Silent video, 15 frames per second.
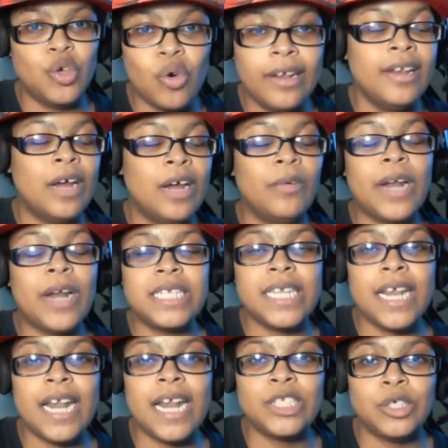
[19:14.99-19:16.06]
Now, when I said
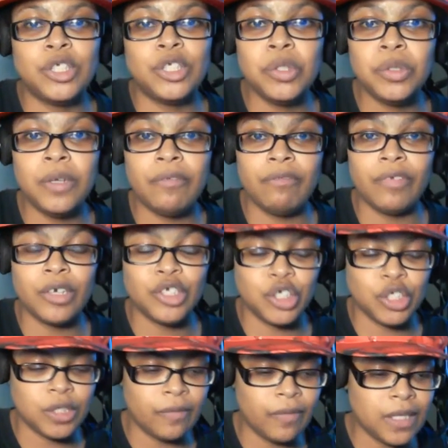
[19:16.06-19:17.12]
I saw two different versions of
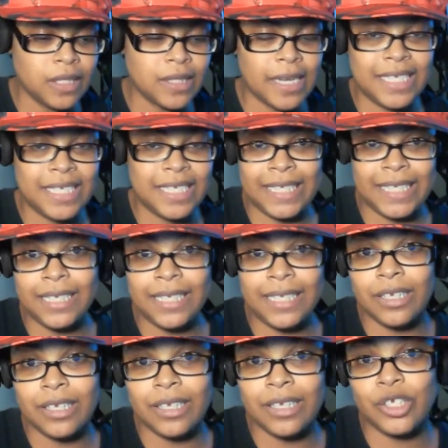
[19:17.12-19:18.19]
this, they sent the
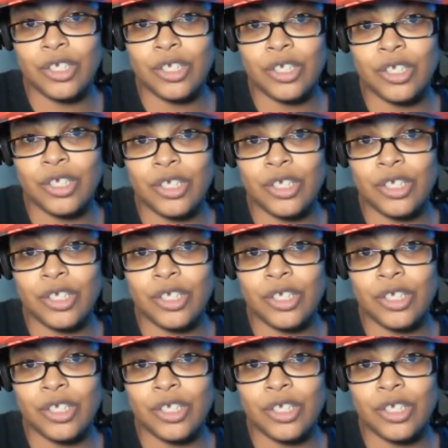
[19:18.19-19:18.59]
screeners